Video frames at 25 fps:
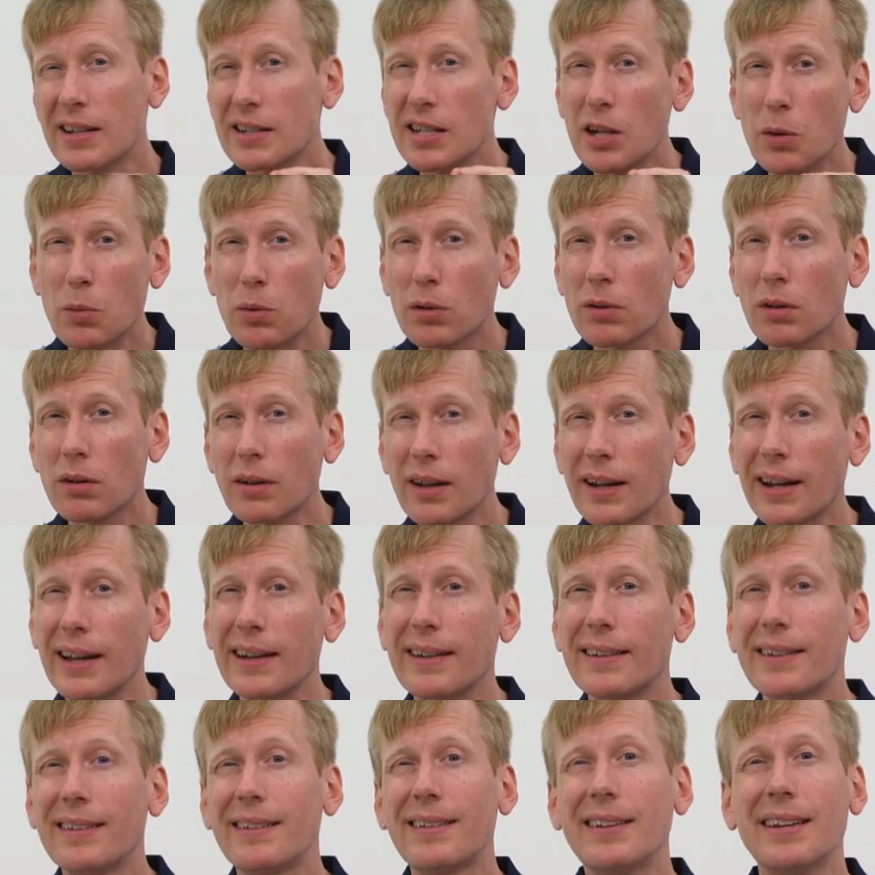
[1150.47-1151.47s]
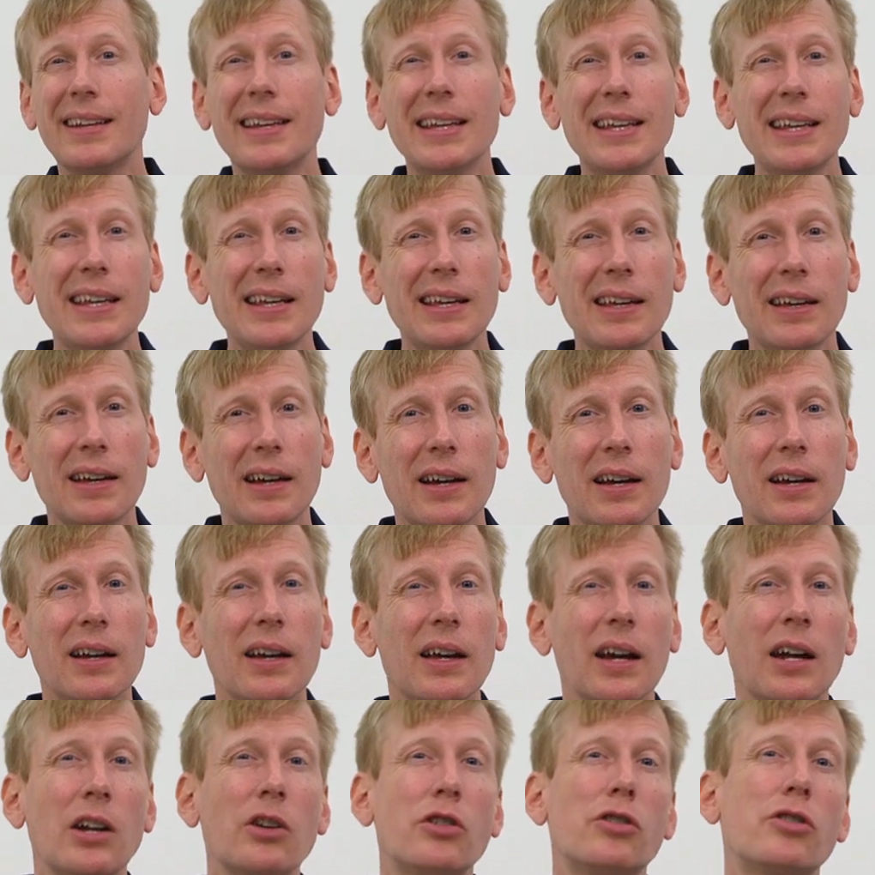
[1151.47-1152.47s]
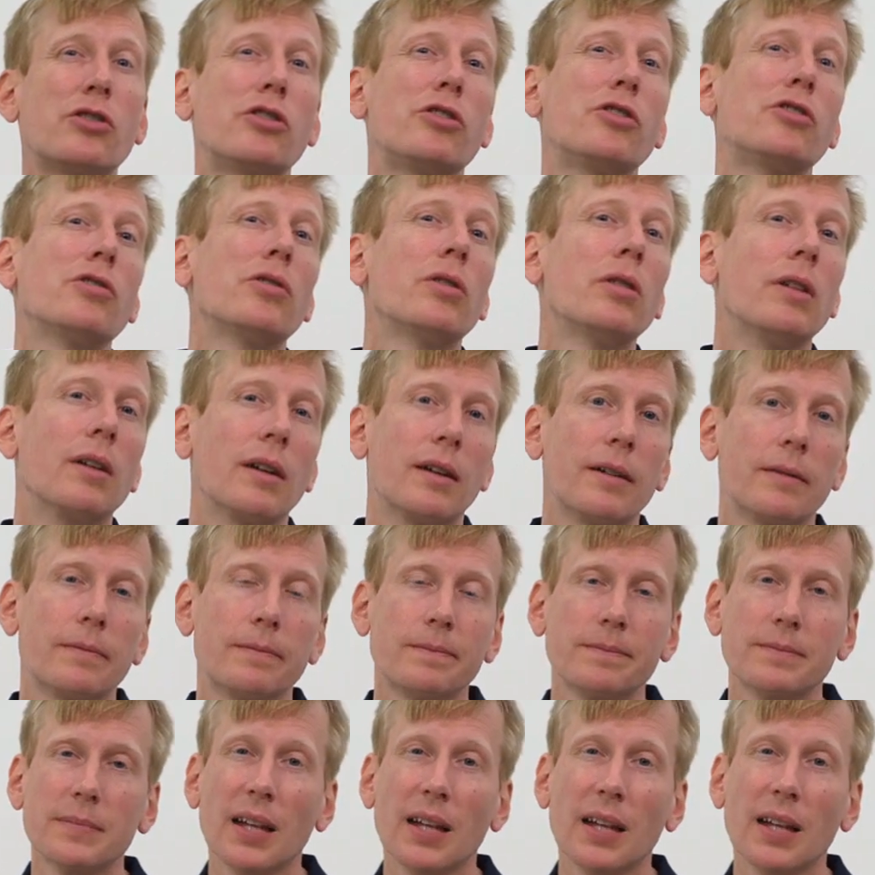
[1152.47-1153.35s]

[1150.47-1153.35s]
say we're looking at tea and sugar.